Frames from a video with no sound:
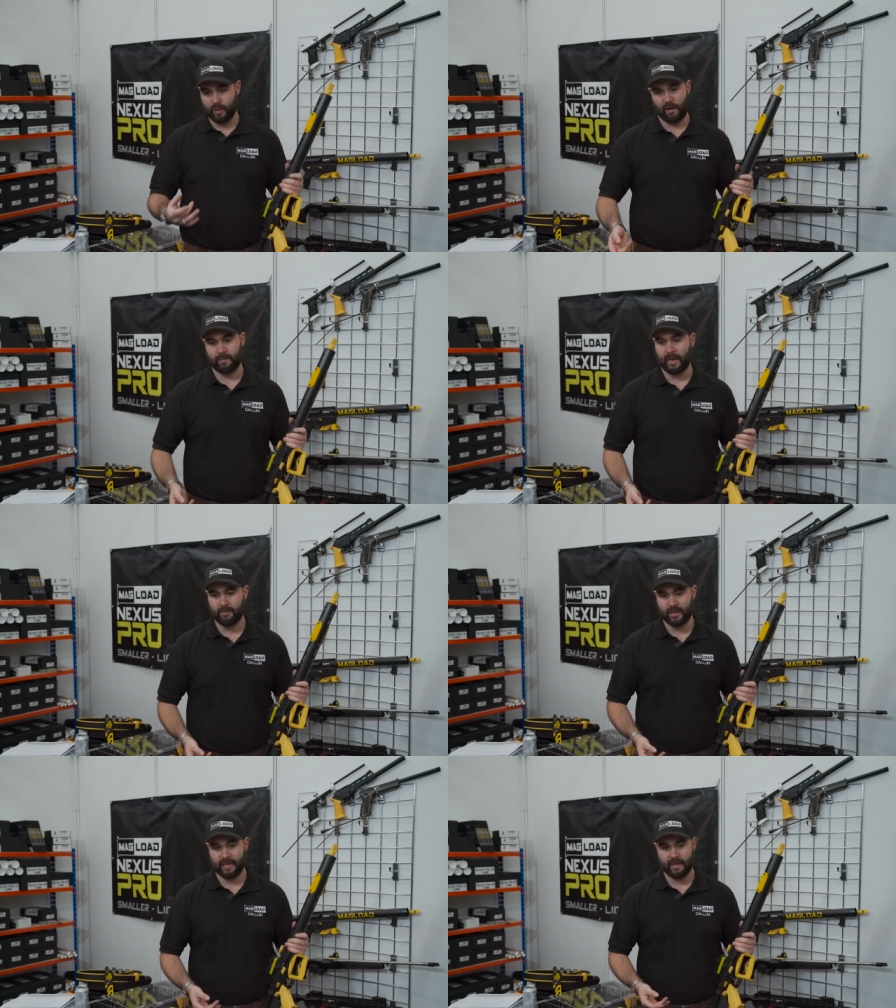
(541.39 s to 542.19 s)
you have been
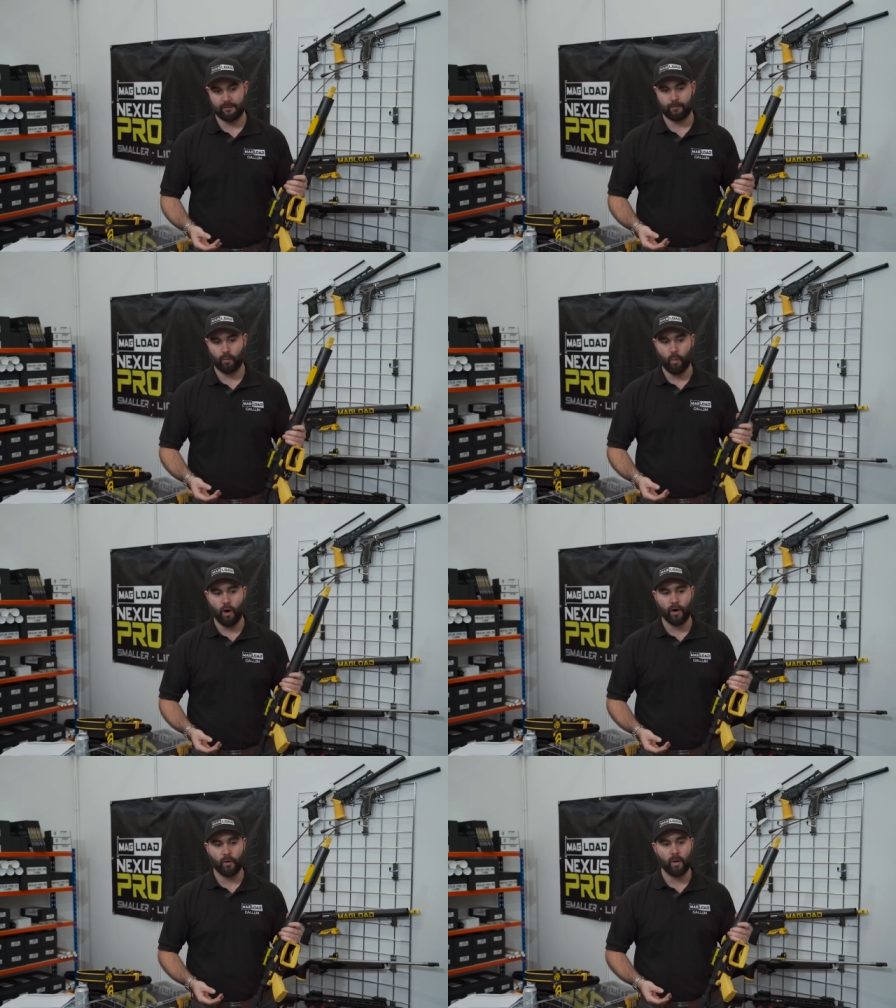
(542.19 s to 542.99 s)
able to get that for a
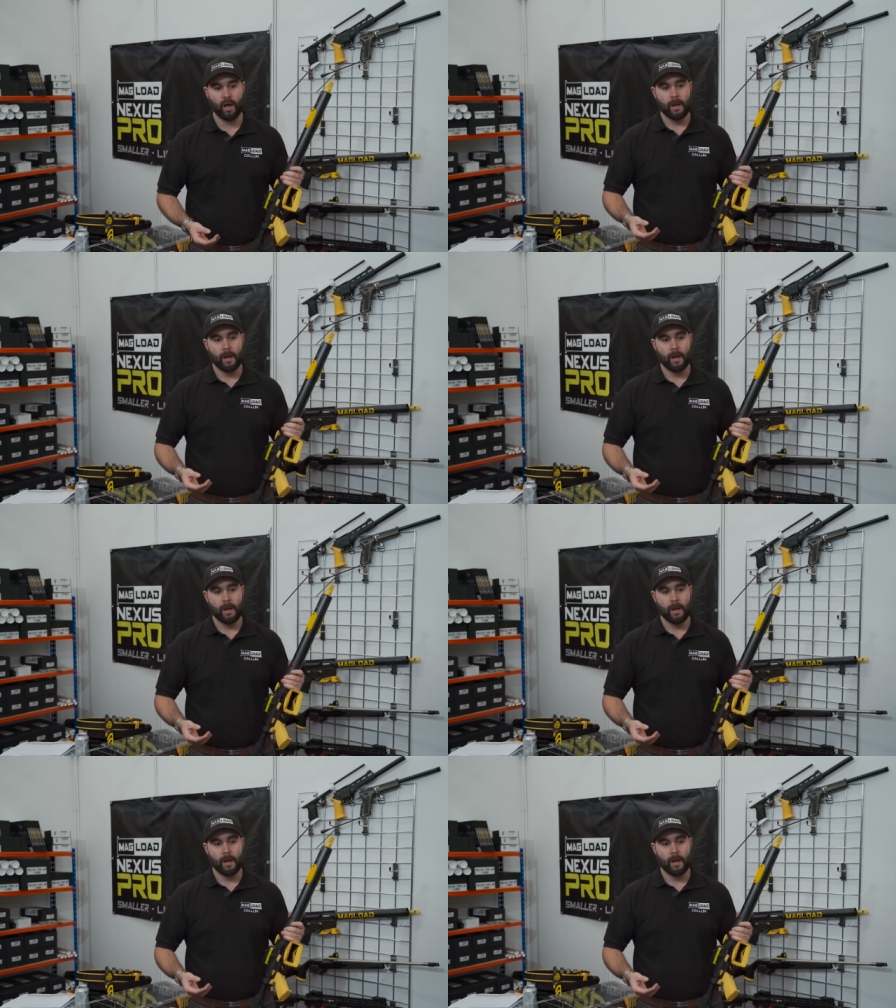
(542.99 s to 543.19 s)
while.